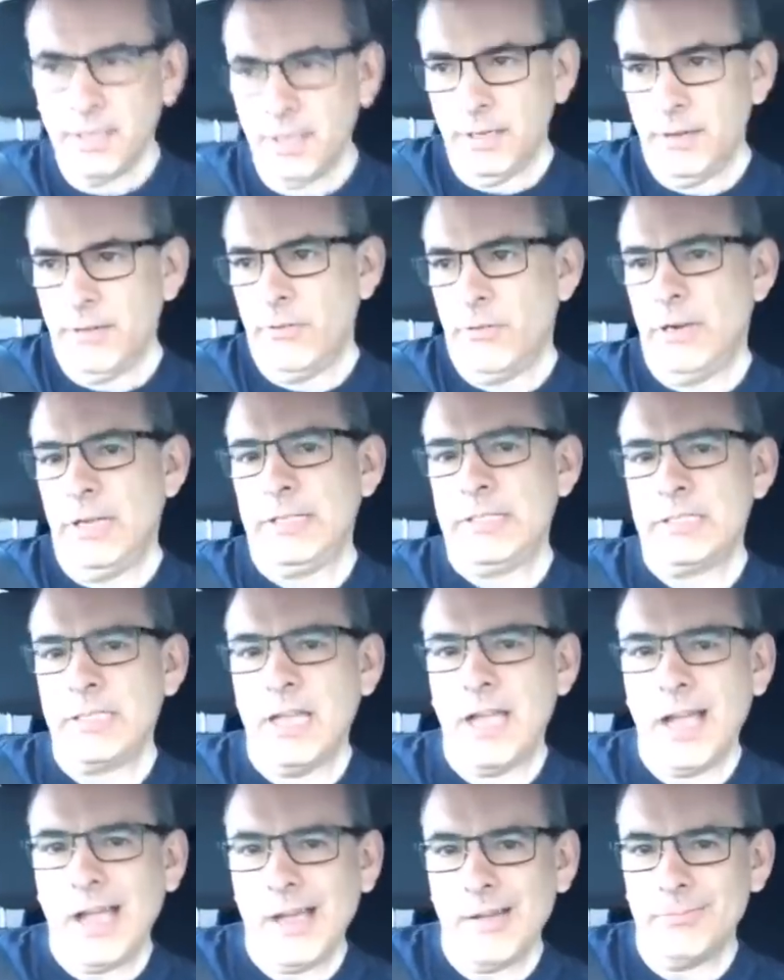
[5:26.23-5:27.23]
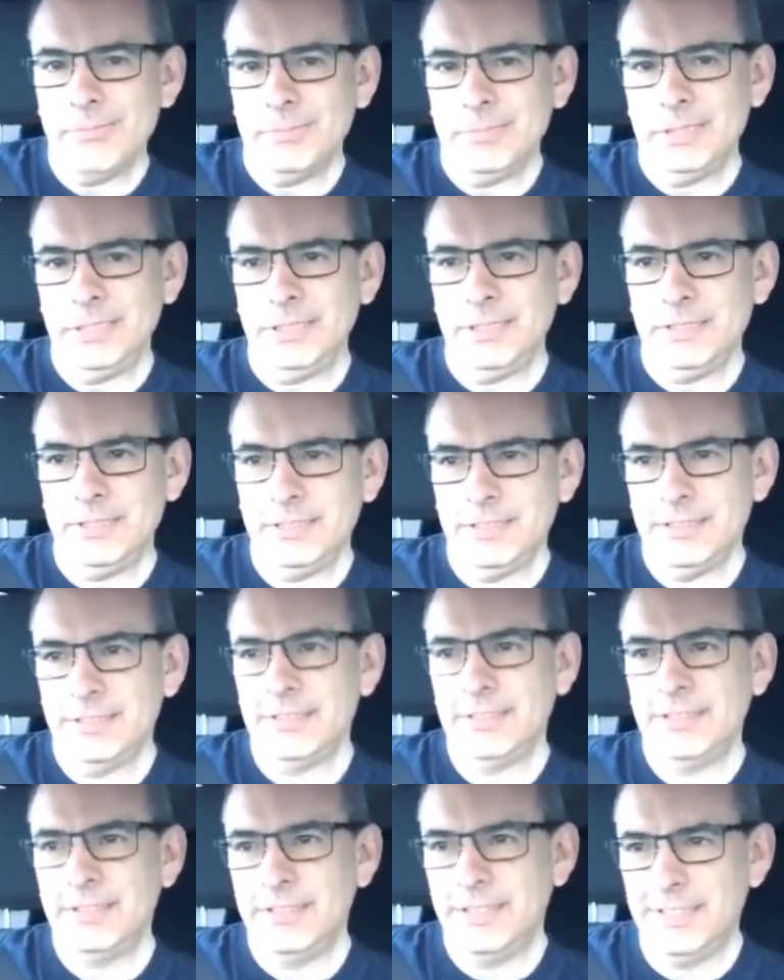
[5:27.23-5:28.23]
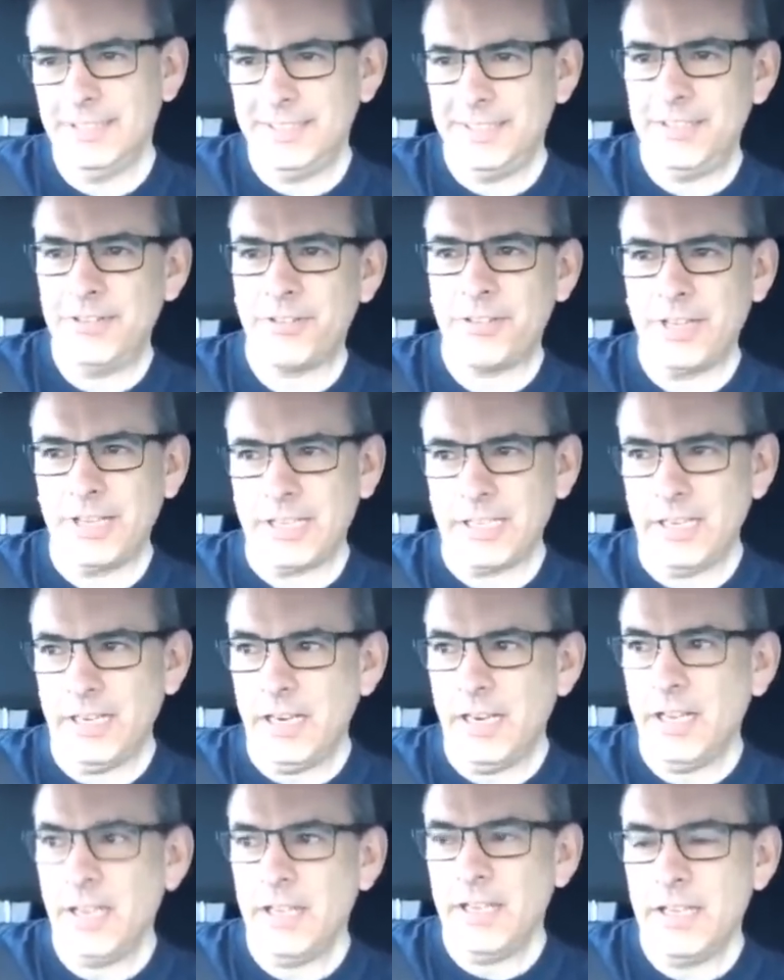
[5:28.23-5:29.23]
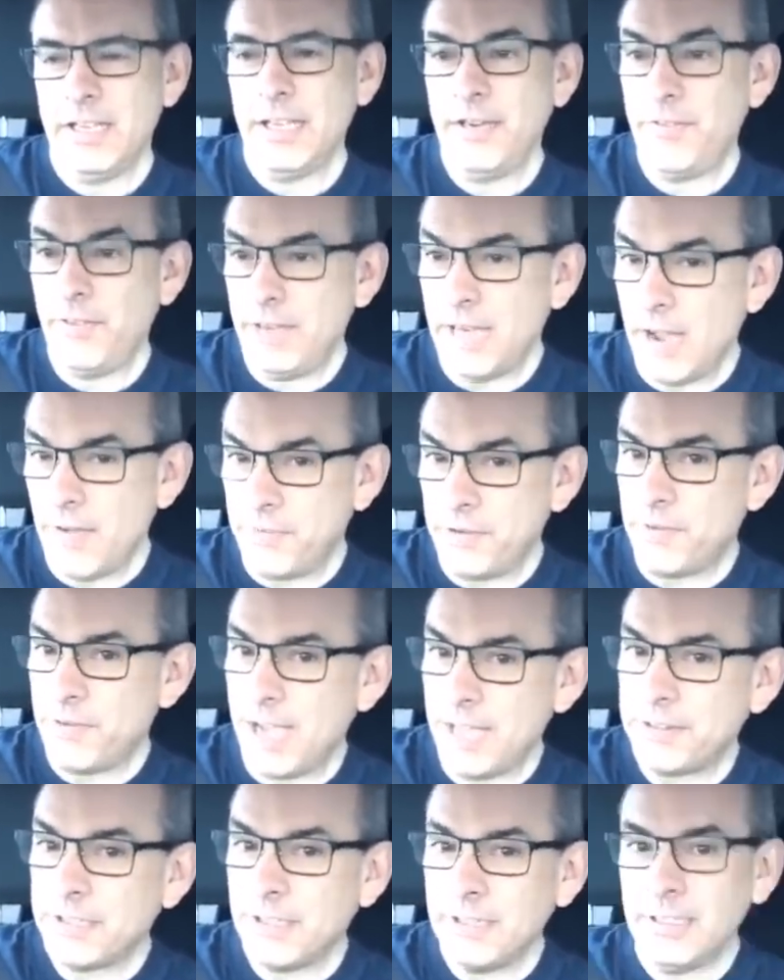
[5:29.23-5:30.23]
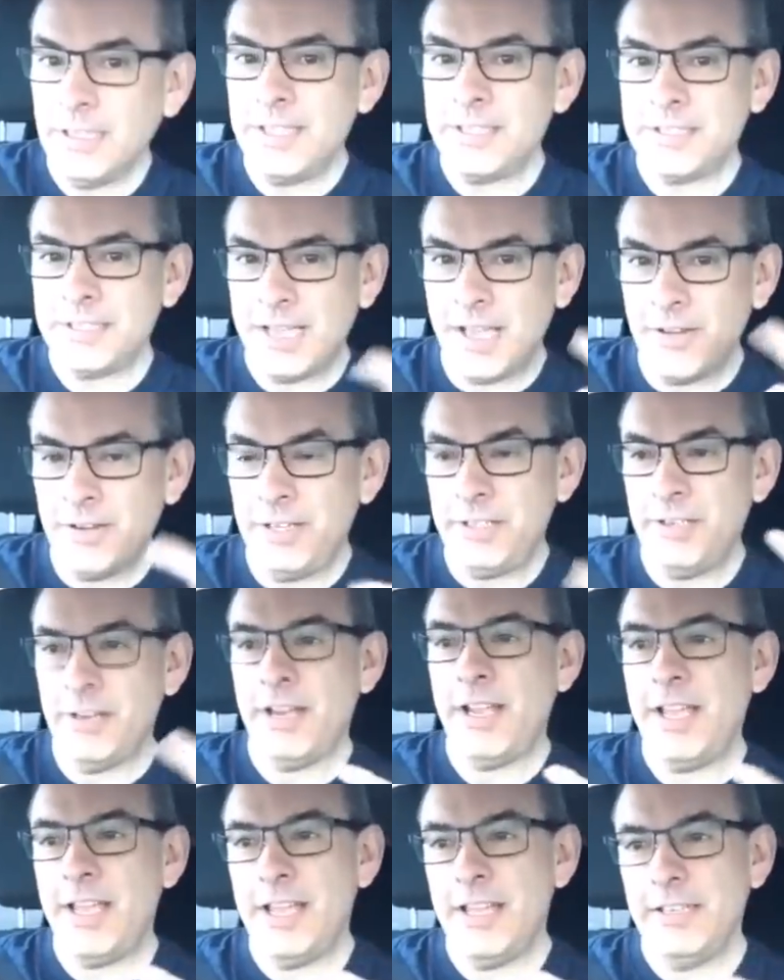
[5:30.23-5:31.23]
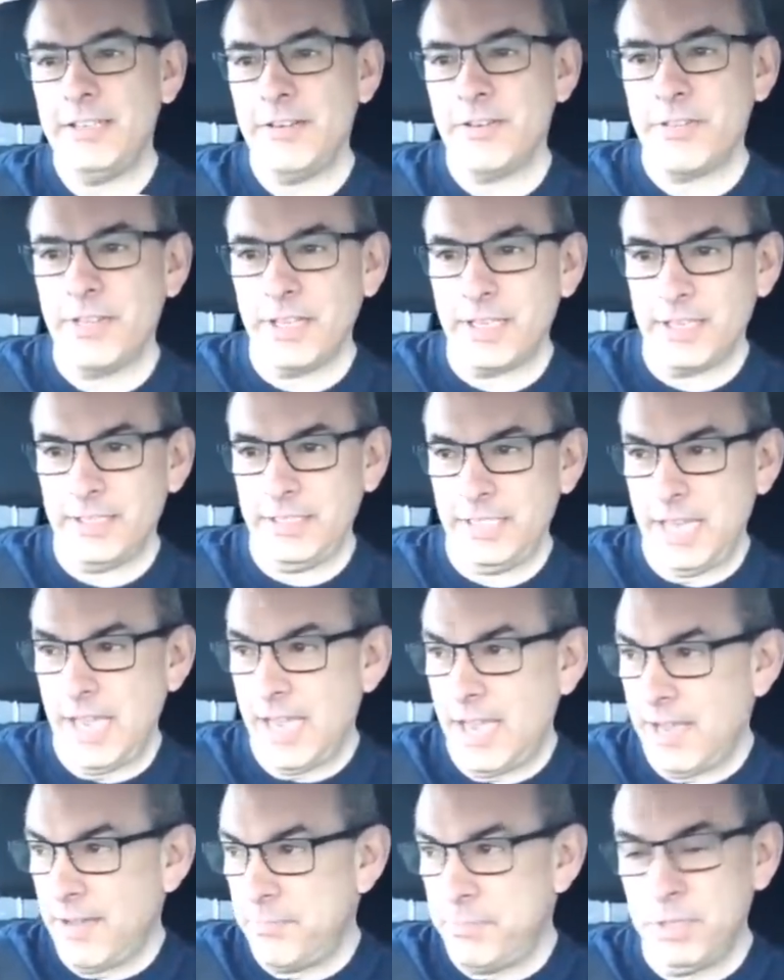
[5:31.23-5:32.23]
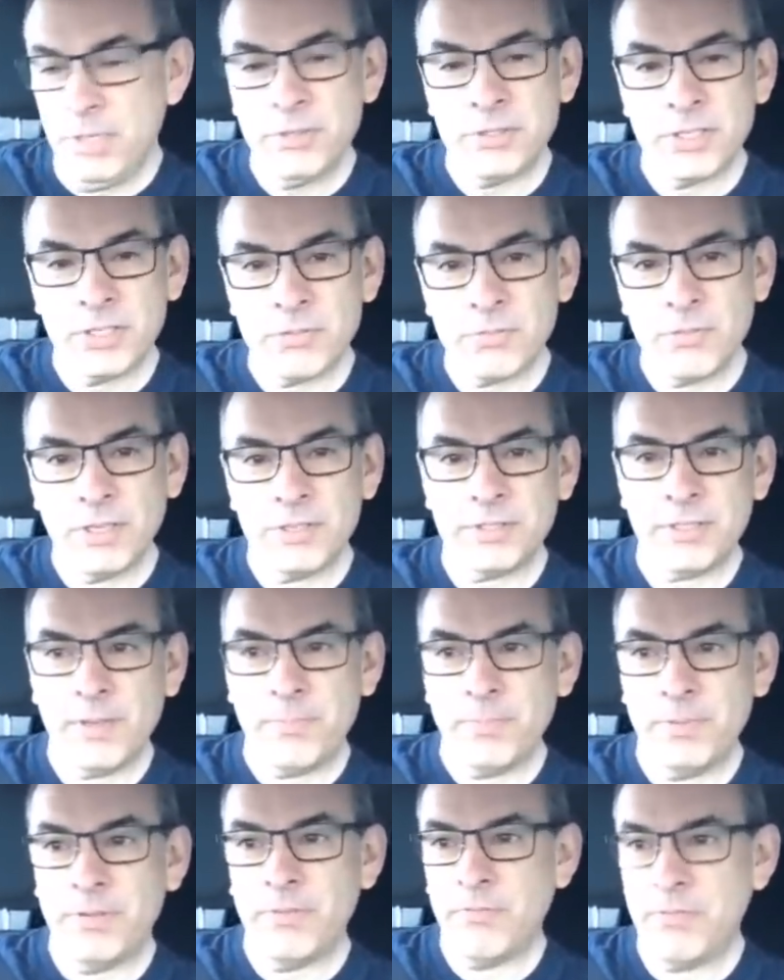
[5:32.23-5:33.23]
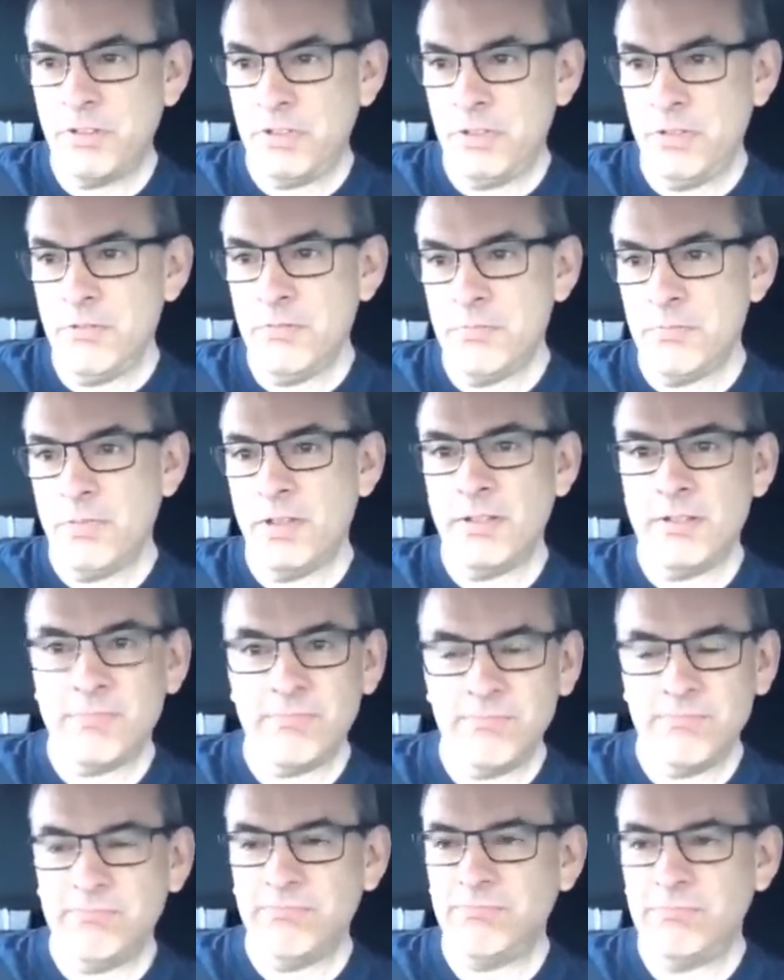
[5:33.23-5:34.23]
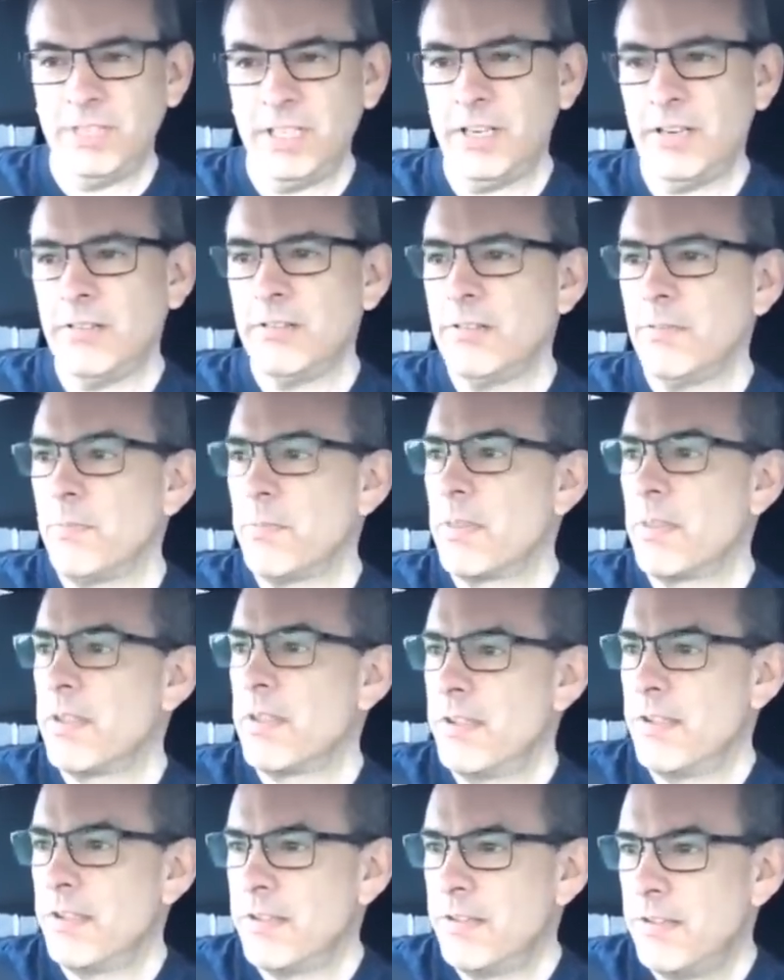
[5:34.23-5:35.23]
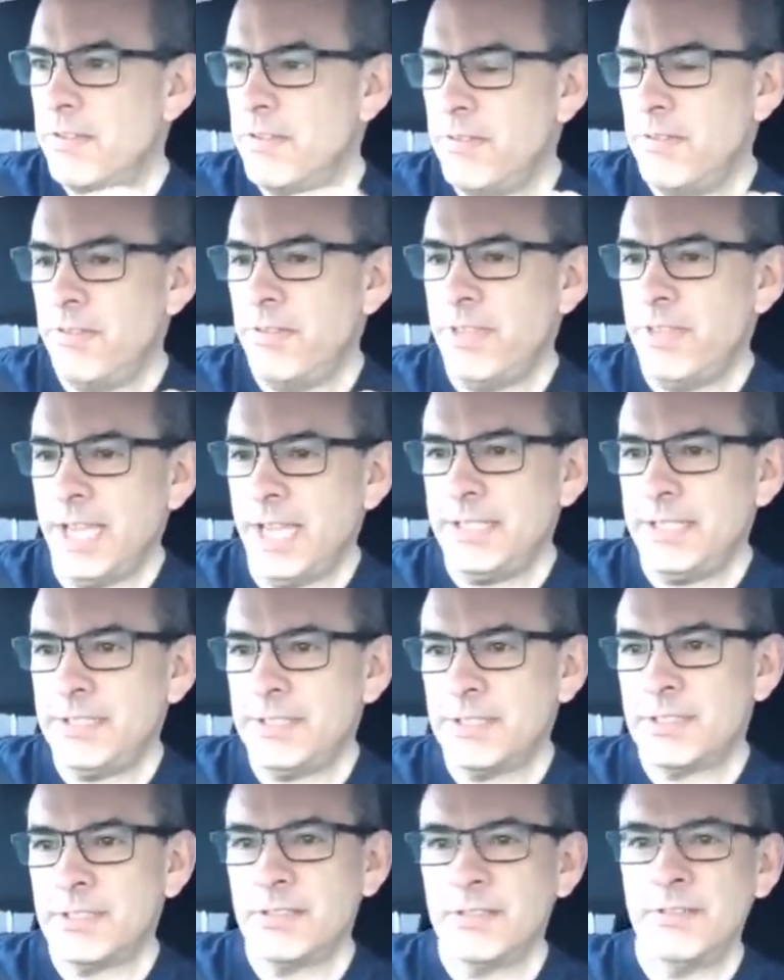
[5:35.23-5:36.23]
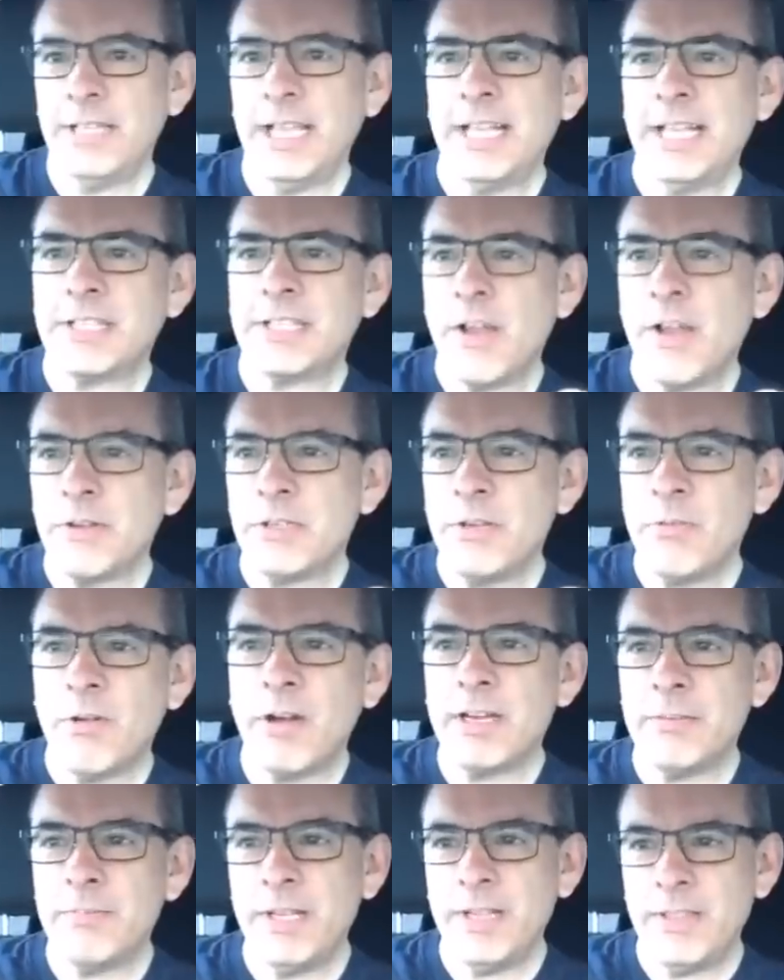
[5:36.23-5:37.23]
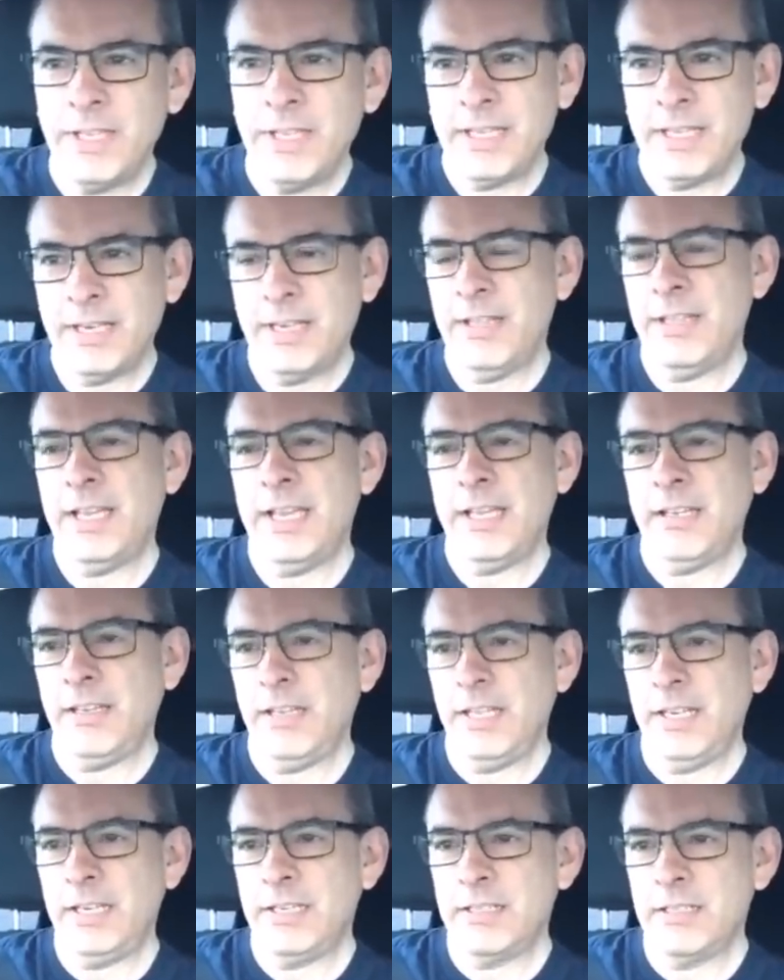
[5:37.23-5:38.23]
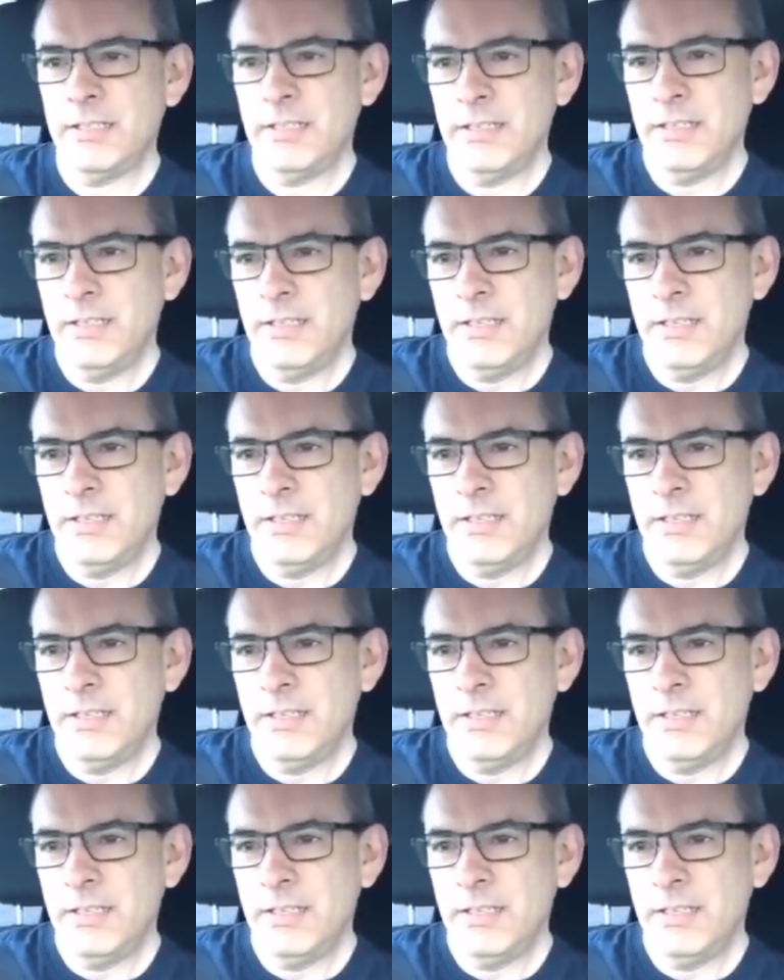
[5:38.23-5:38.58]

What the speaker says: Hey, what's up? You're thinking, if you got the list down in your head, you're thinking, yeah, abuse is what's up with you, mother, you know. That's how you want to be thinking of that.